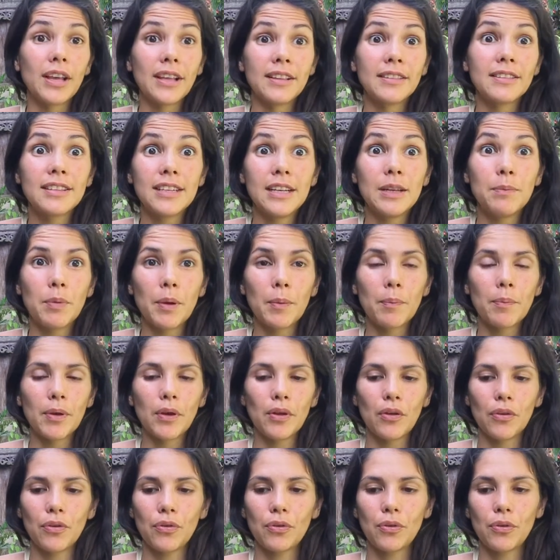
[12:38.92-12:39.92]
sleeping
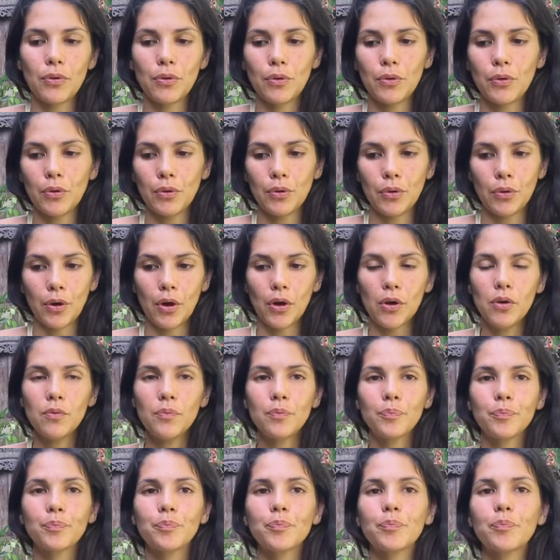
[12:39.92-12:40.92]
pills, you know.
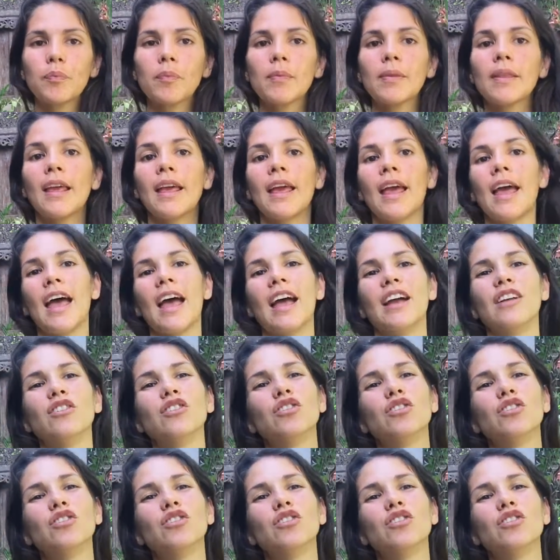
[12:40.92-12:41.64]
And